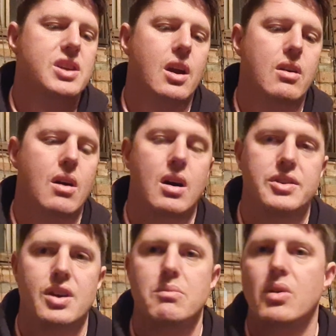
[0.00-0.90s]
so I
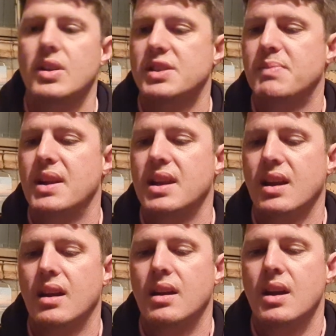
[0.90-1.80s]
don't mind spending
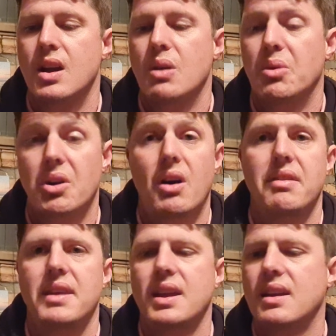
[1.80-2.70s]
what I
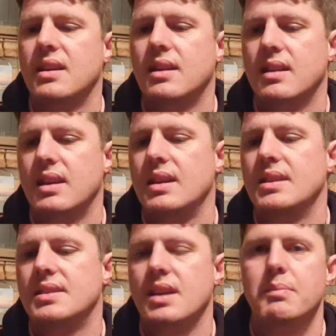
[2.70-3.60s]
think
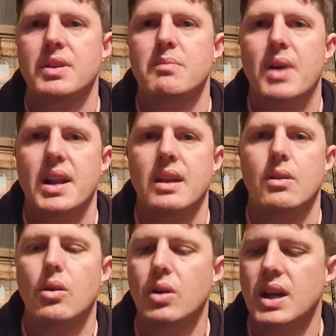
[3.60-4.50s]
is a bit of money
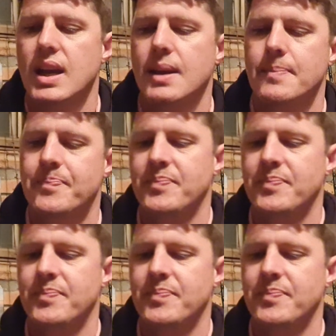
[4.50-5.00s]
on gear.